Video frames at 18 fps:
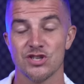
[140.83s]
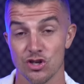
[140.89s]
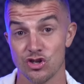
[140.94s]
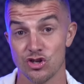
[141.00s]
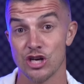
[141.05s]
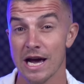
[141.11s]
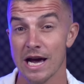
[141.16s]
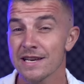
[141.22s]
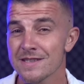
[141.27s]

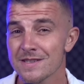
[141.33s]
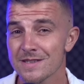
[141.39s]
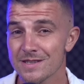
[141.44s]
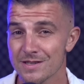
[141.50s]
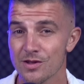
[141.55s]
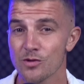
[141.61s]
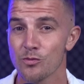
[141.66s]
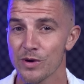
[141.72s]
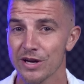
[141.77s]

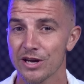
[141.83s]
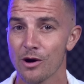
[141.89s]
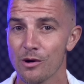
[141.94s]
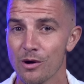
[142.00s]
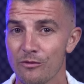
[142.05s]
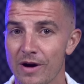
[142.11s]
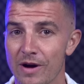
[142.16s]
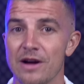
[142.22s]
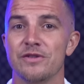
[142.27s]
suggests that we're
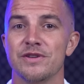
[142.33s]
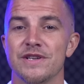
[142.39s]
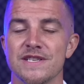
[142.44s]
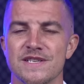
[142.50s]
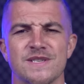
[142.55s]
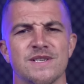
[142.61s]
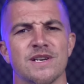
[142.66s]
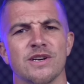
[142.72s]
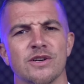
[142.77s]
going round
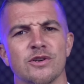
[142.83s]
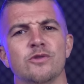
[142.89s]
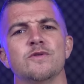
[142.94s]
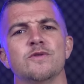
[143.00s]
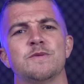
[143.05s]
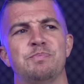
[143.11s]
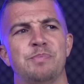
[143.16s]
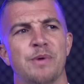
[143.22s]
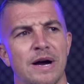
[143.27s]
in
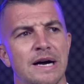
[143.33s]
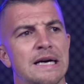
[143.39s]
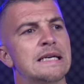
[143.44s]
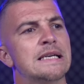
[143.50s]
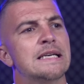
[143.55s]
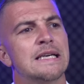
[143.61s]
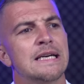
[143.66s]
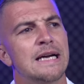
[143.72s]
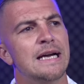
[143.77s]
circles,
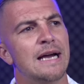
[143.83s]
but